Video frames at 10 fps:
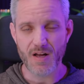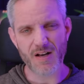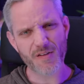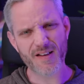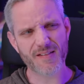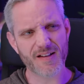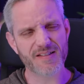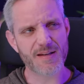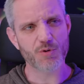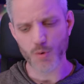I know this sounds like a
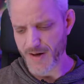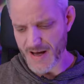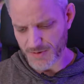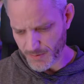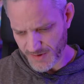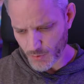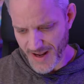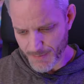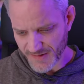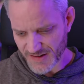Team Group ad, right, with the
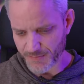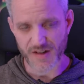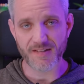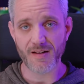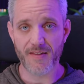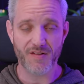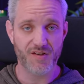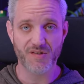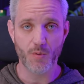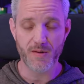RAM and stuff, but it's not. It's
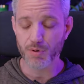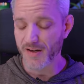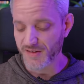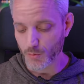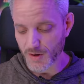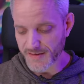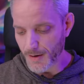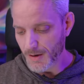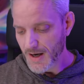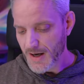just the way the pricing worked
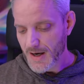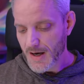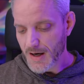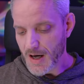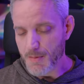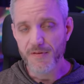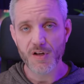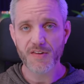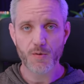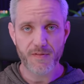out. Um, if you
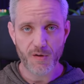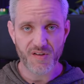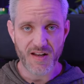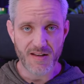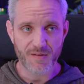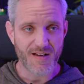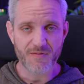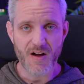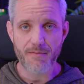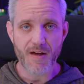look at the reviews again, there's like
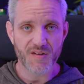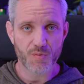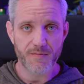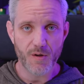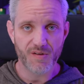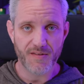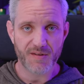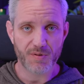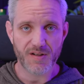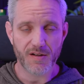5,000 reviews on
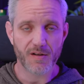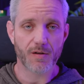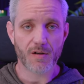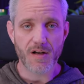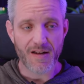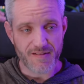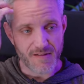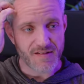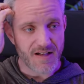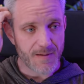this particular
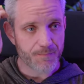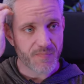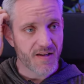SSD.